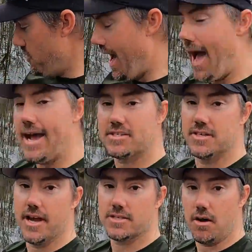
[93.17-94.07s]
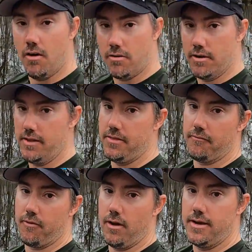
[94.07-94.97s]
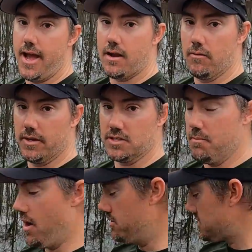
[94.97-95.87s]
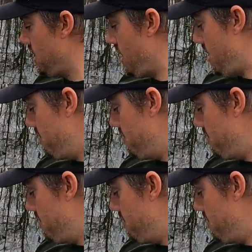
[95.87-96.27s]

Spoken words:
you access underneath the front deck on these boats